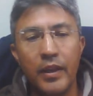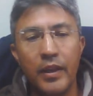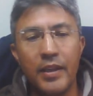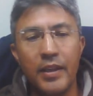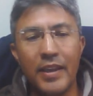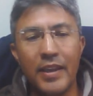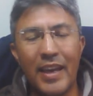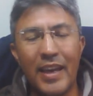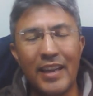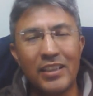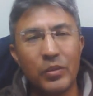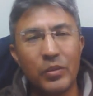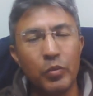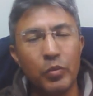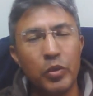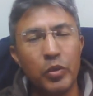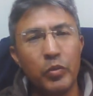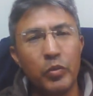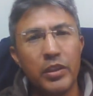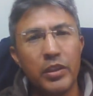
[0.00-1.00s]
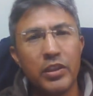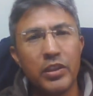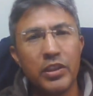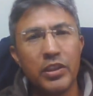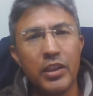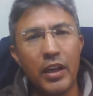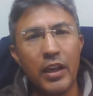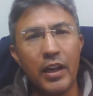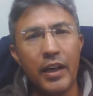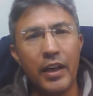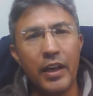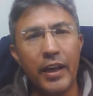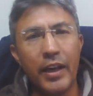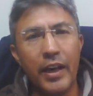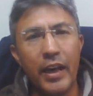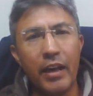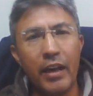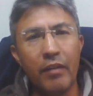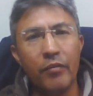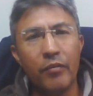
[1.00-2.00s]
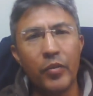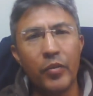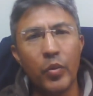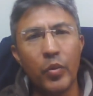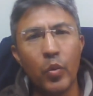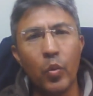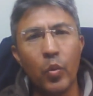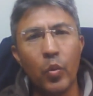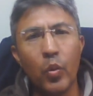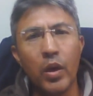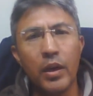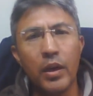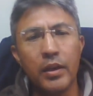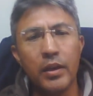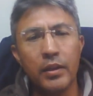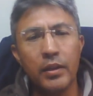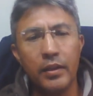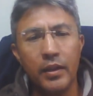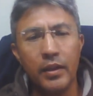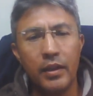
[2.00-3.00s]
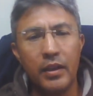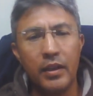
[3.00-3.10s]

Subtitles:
Yes, we wish everyone